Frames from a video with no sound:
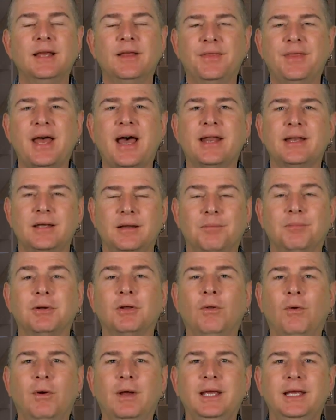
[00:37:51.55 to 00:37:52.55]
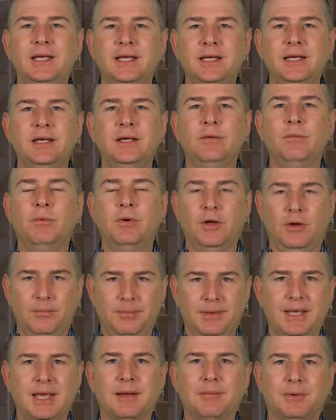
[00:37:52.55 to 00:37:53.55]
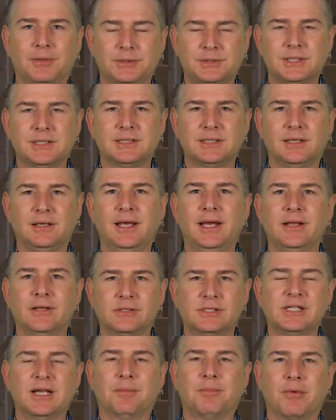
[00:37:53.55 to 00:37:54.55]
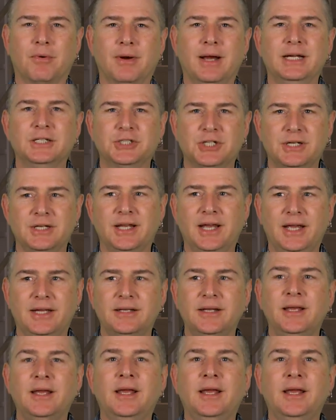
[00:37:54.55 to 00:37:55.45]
that employee will be able to delay their separation date.